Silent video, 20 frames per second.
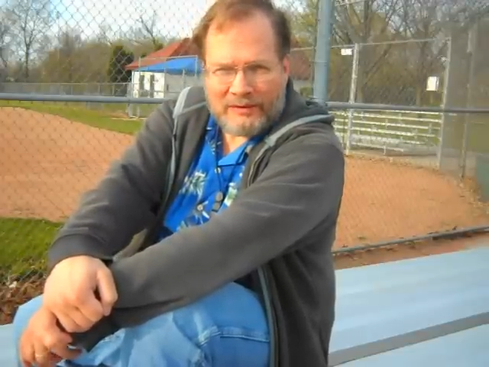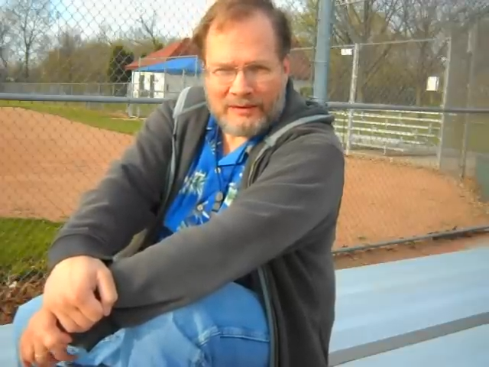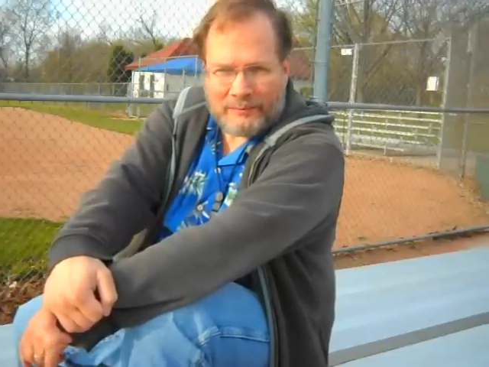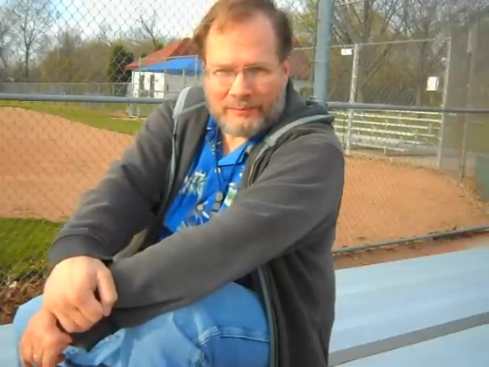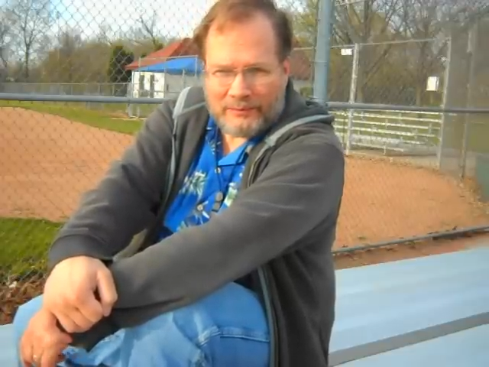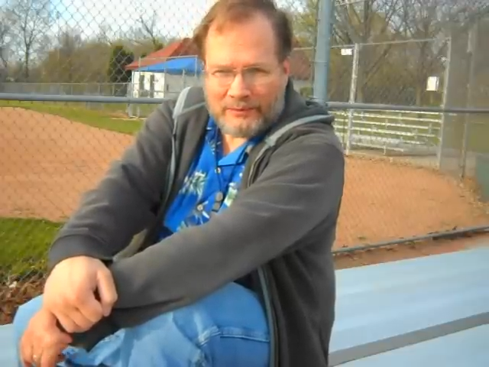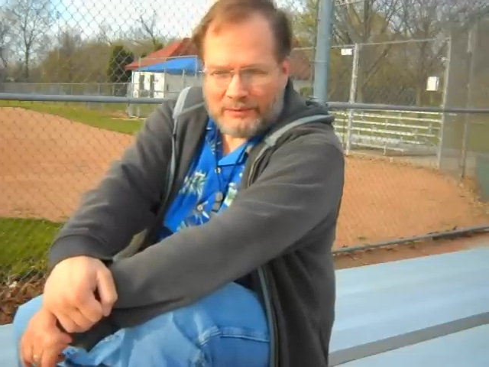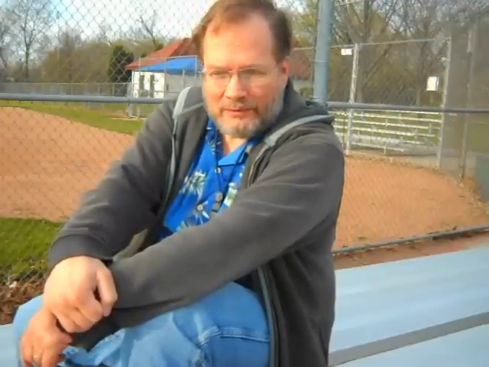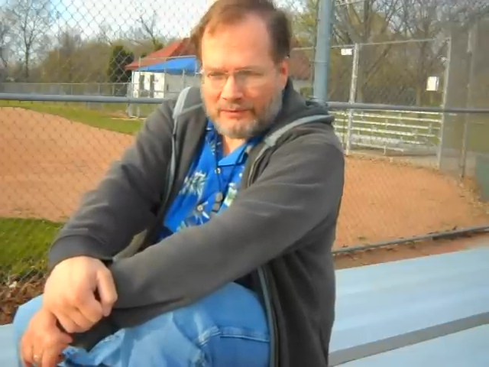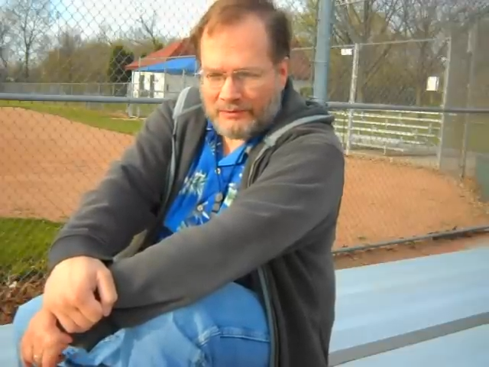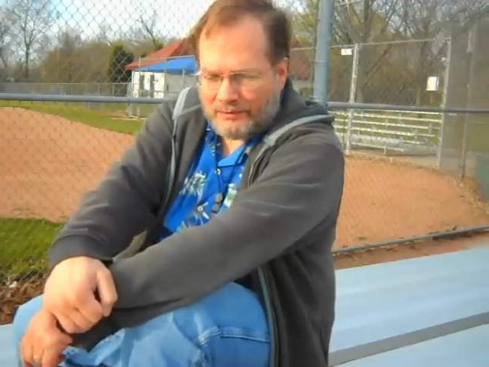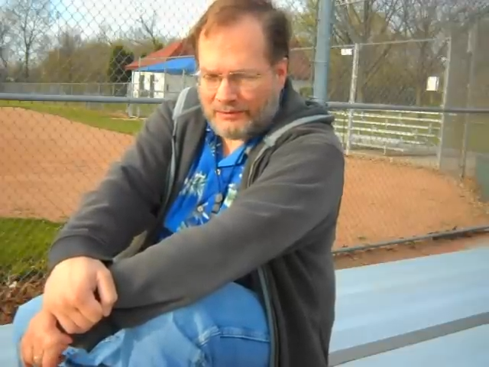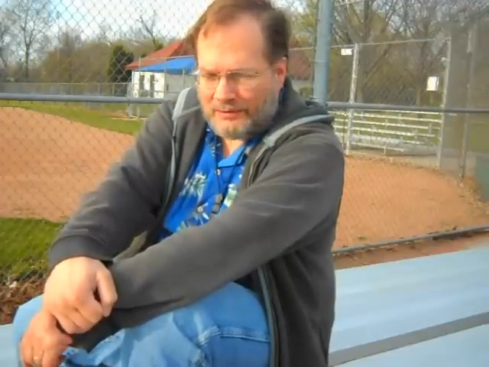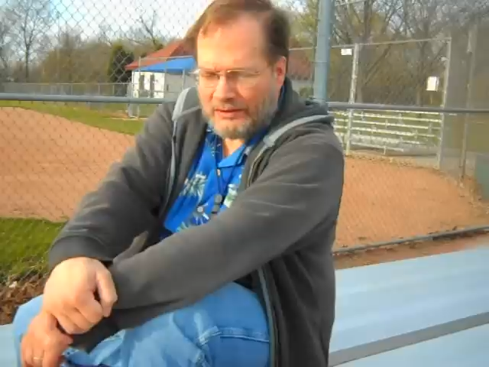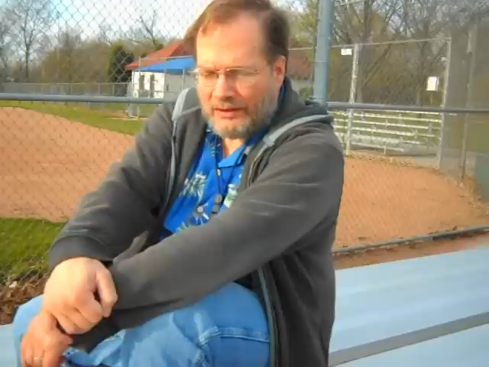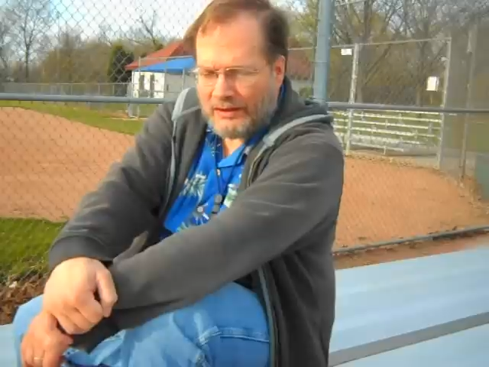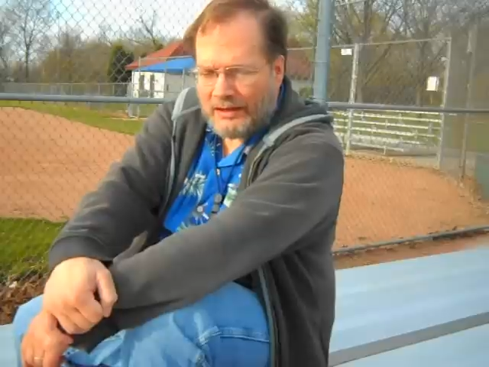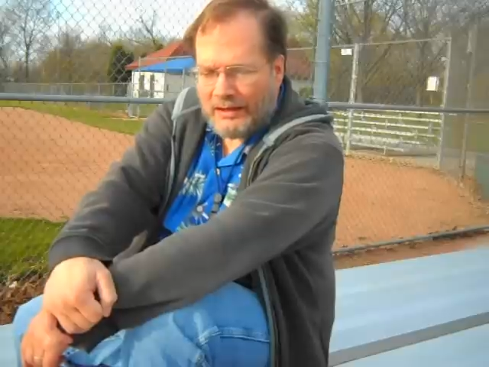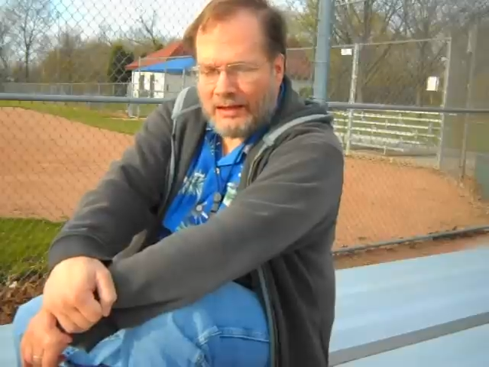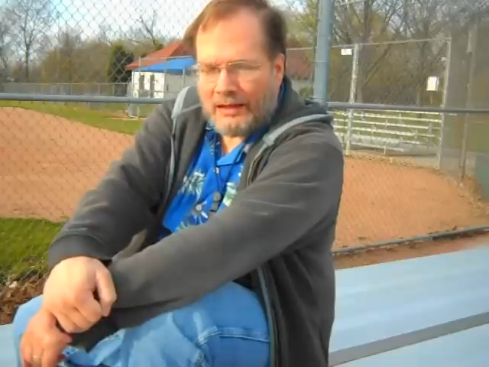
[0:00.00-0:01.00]

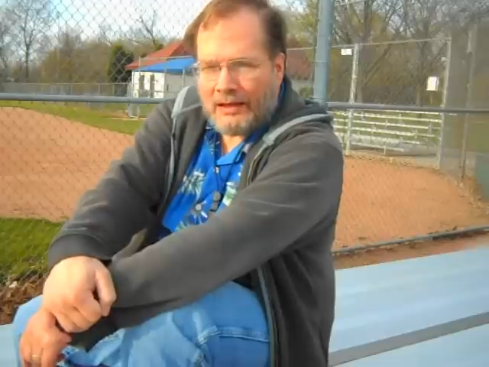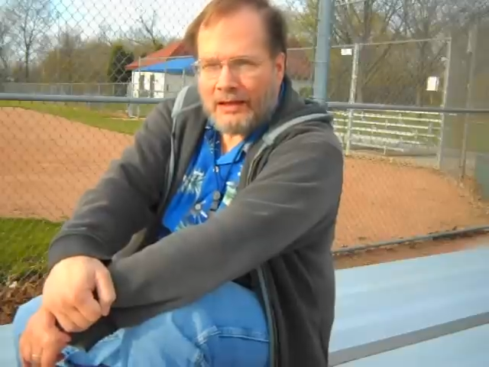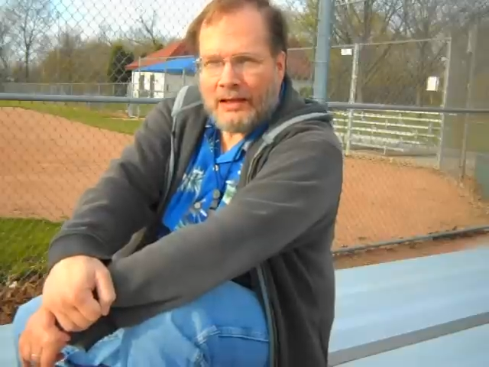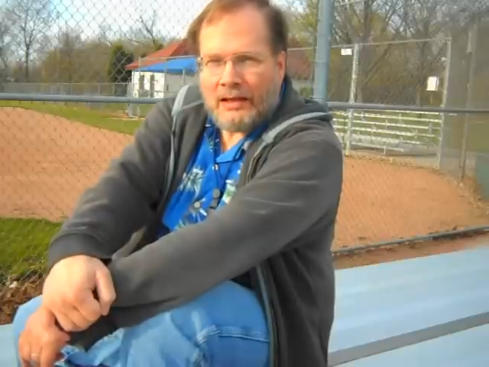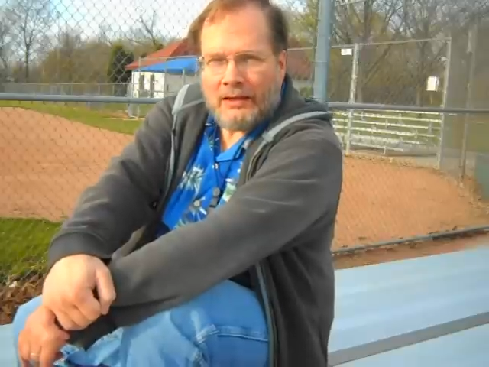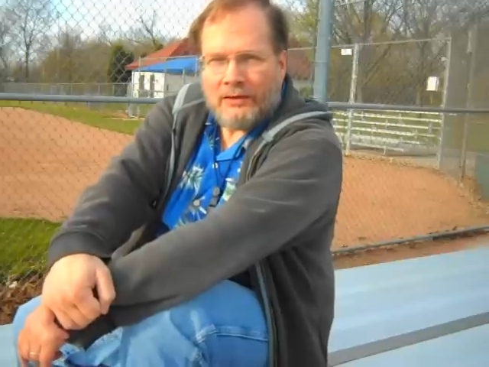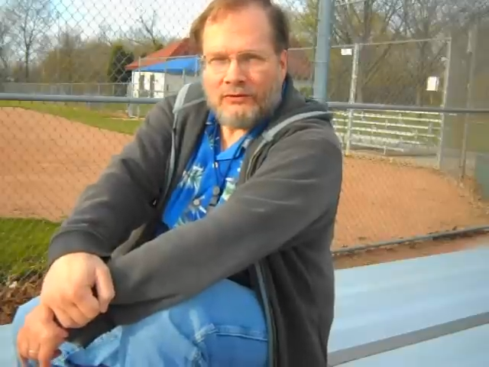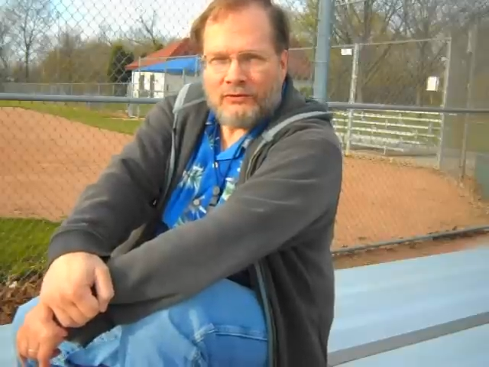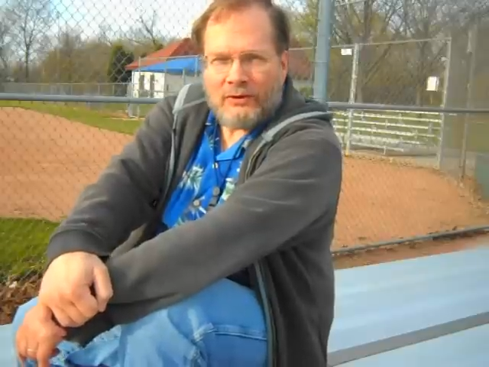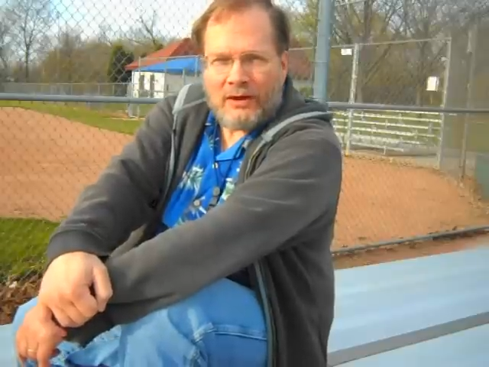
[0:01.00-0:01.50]
people,